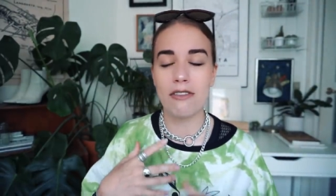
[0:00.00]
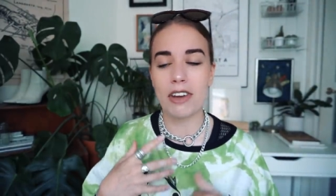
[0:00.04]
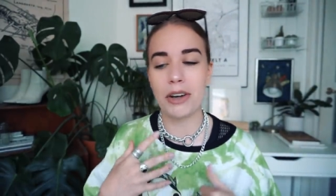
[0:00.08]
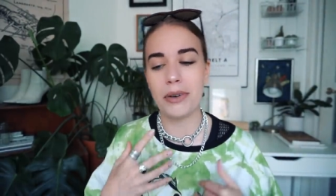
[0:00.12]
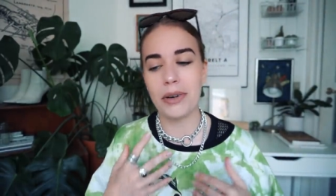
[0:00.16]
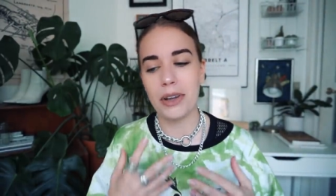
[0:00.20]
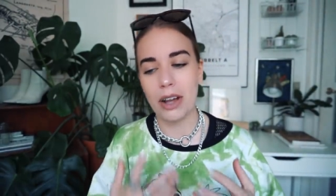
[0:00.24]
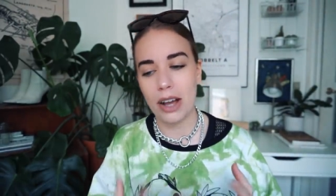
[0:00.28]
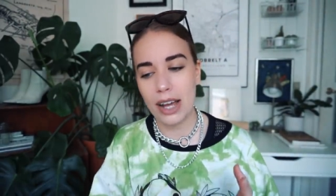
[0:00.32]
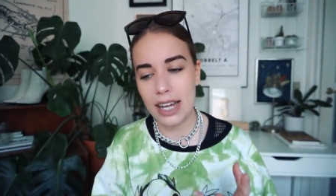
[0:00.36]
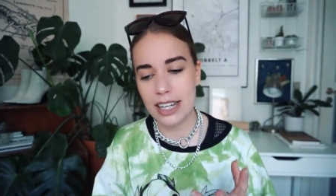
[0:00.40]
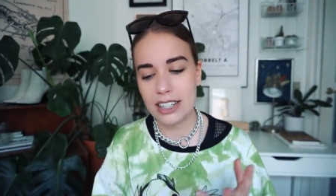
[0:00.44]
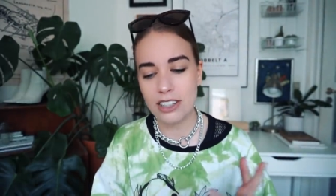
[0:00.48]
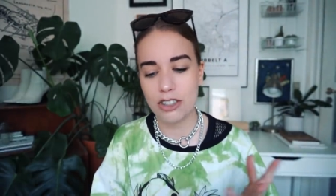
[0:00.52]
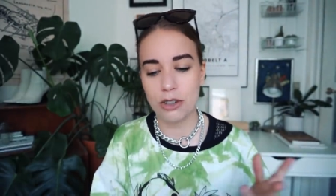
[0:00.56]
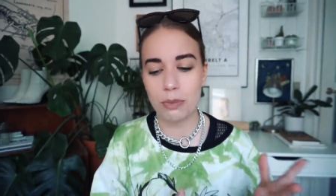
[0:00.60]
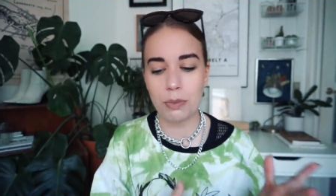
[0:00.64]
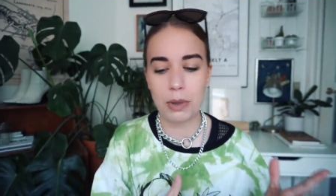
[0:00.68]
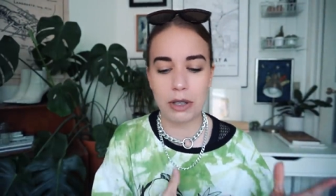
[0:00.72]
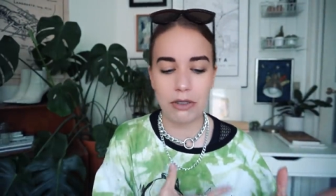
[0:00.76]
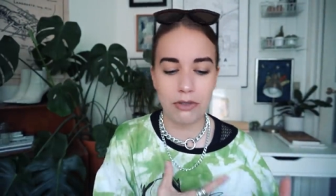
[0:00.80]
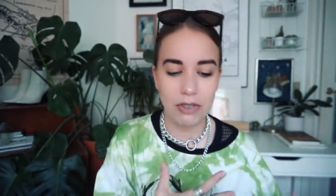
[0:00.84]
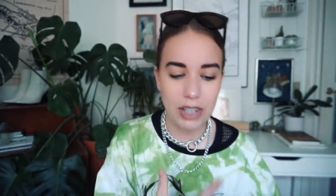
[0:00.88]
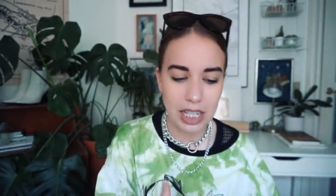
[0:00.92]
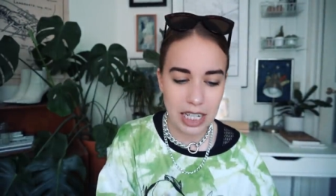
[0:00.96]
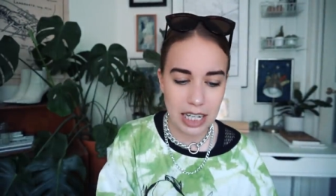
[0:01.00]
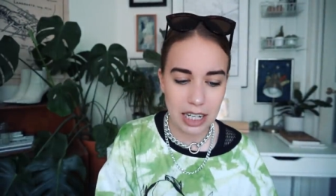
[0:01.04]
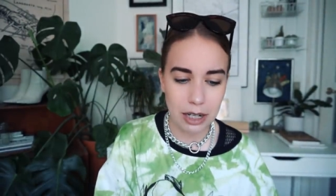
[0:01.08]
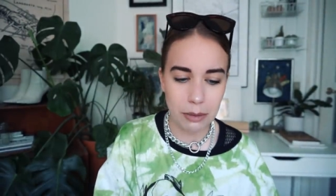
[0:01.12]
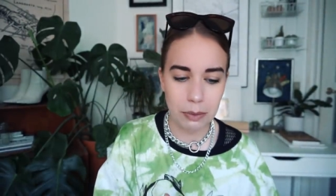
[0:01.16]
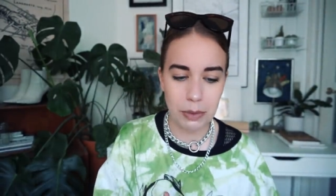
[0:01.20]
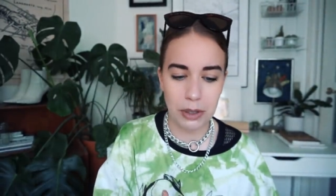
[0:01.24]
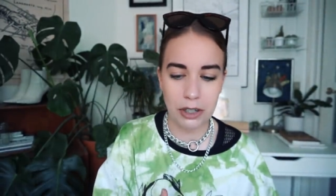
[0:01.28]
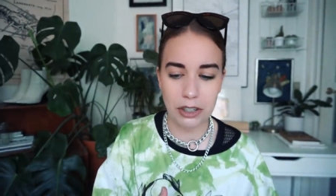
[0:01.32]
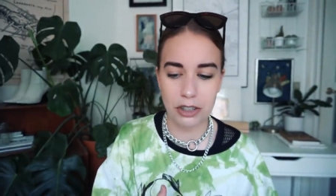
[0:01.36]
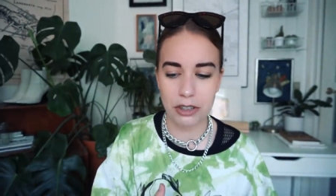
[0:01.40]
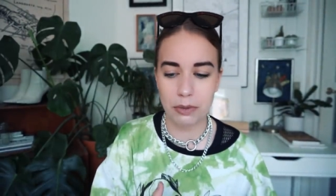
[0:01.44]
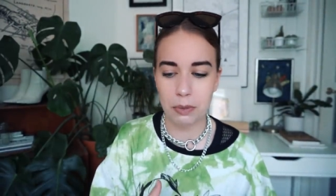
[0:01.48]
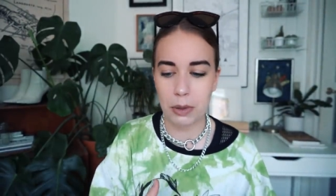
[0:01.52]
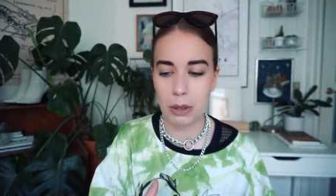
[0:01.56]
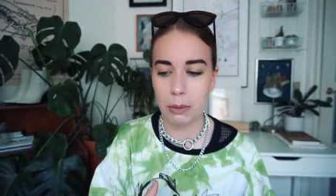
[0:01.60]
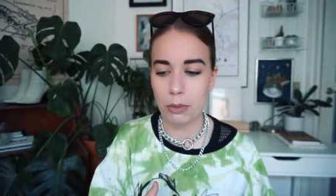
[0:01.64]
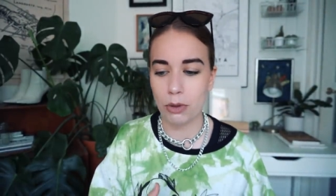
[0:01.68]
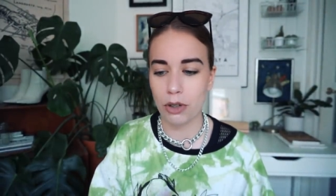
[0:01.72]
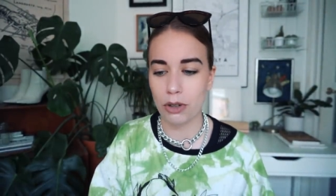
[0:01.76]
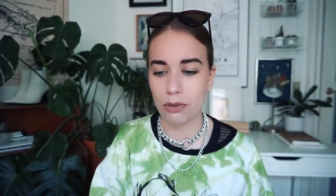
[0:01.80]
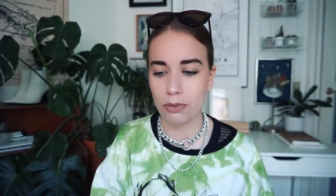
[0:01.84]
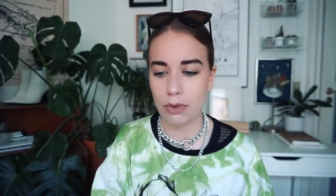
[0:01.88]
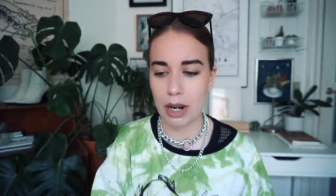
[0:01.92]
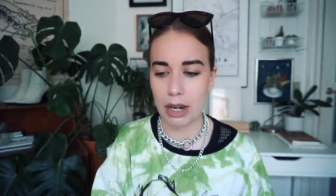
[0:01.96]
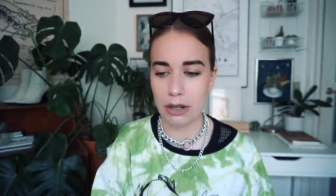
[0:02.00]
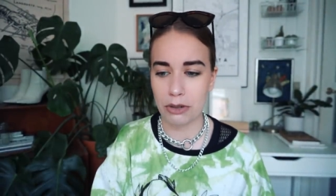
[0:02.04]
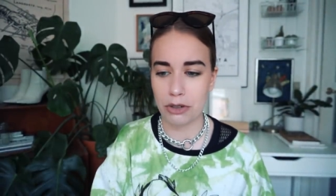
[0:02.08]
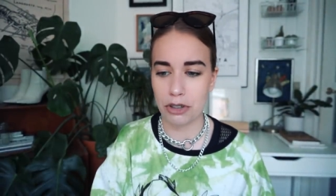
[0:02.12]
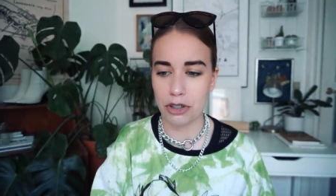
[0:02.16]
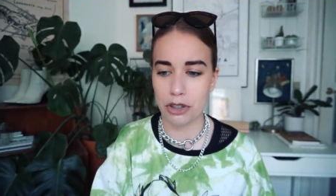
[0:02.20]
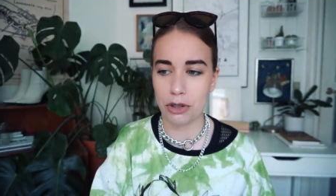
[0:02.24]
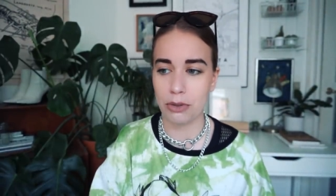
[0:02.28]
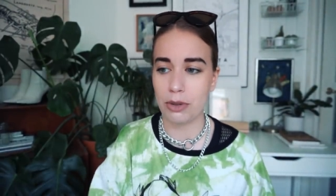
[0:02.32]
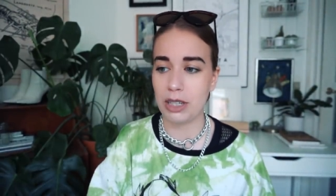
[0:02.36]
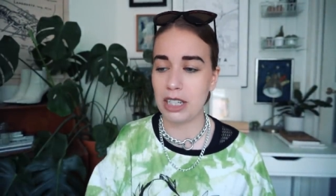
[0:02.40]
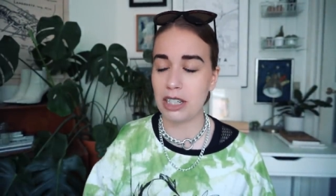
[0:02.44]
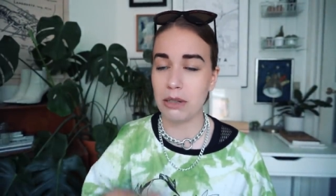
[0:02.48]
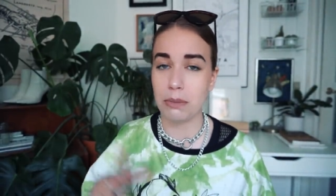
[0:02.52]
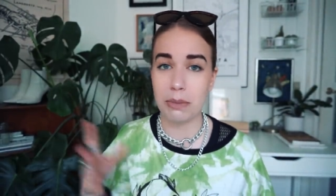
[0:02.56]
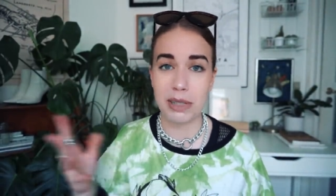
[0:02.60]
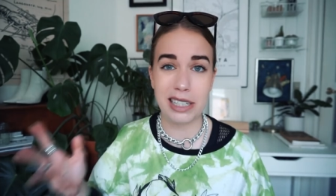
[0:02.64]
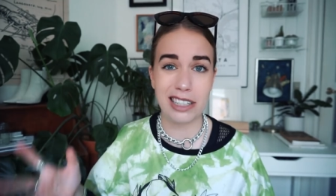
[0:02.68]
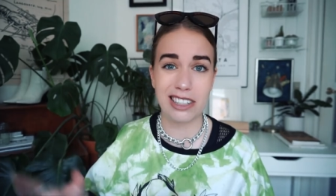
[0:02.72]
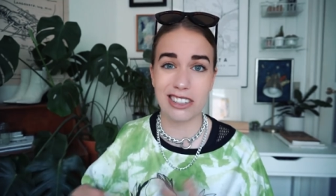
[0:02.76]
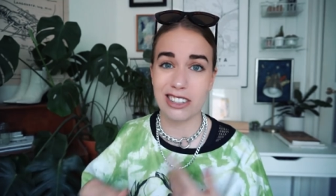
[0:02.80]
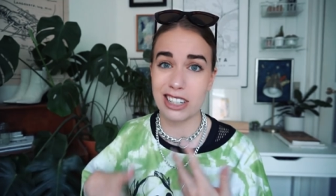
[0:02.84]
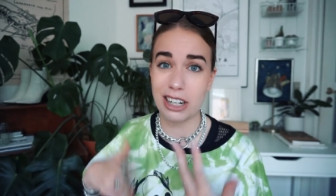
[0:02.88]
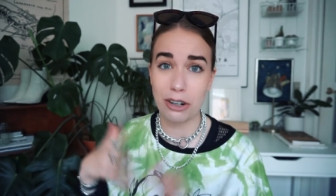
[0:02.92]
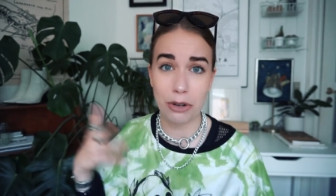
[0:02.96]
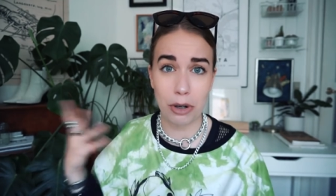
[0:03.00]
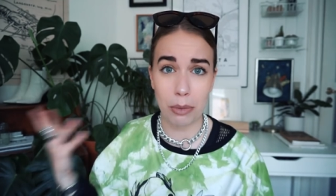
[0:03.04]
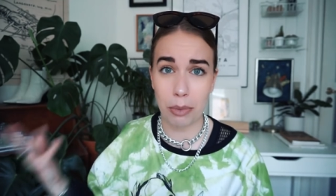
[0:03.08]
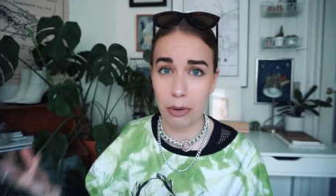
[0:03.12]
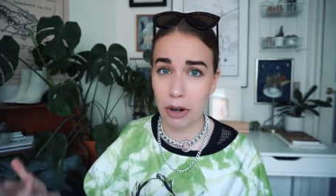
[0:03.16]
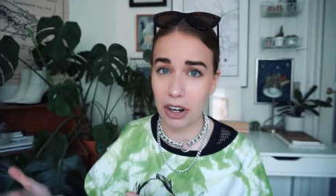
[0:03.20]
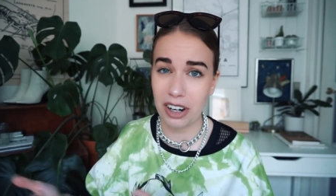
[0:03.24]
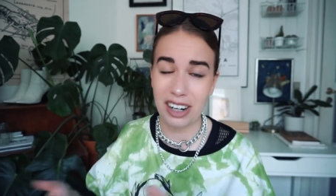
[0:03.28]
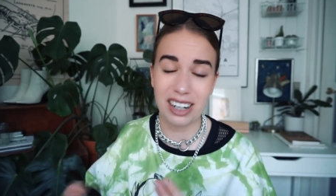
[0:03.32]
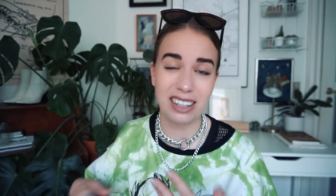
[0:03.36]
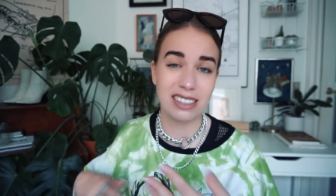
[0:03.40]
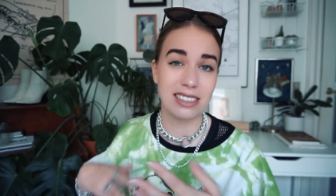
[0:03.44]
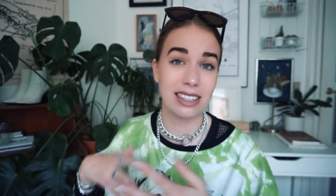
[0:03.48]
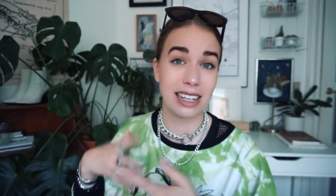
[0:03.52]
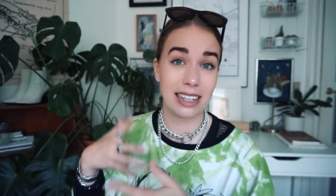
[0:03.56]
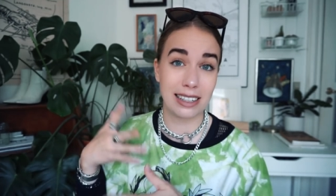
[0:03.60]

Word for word: very hard to be vegan because people around you eat meat or dairy products,